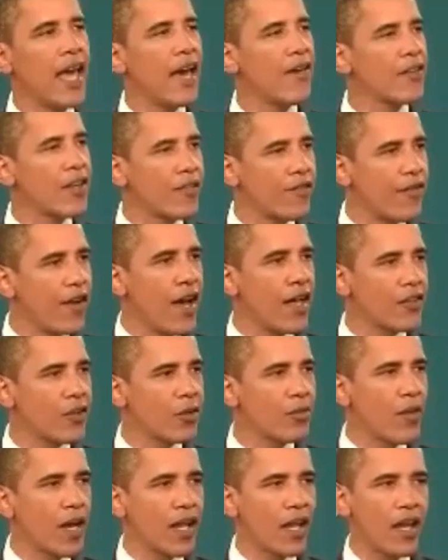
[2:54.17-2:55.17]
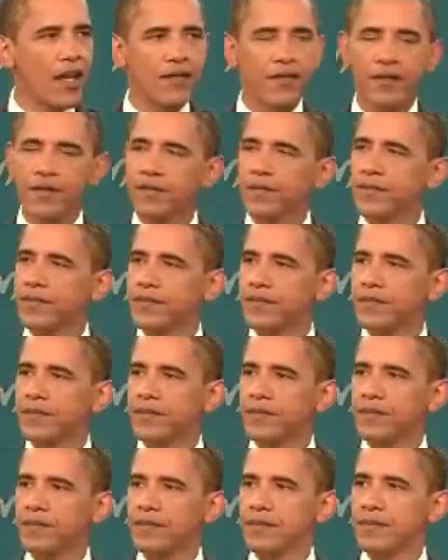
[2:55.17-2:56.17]
having a father in my life.
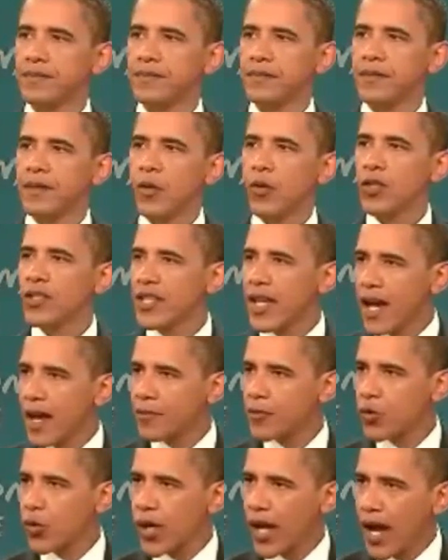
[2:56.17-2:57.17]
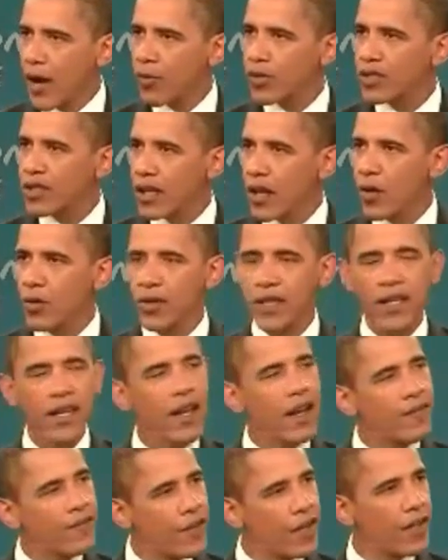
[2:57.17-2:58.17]
There were times when I was lonely
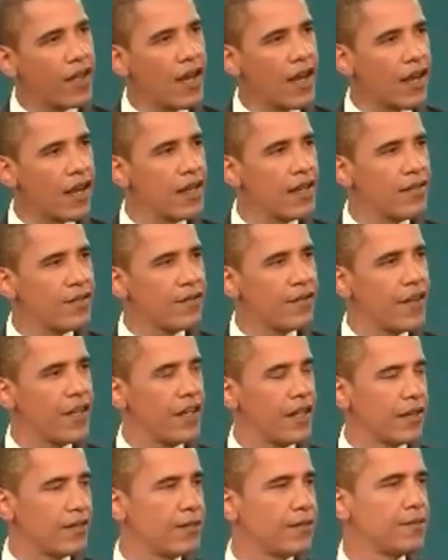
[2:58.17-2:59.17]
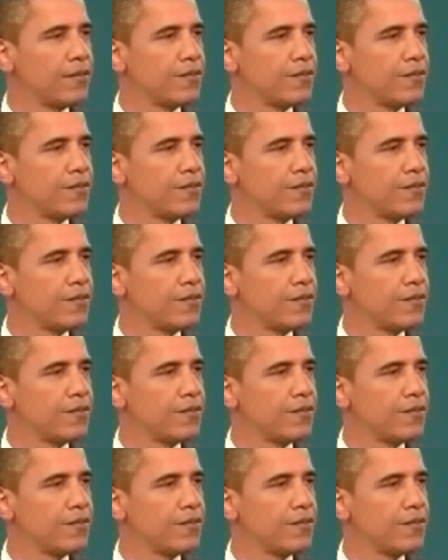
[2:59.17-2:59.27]
and I felt like I didn't fit in.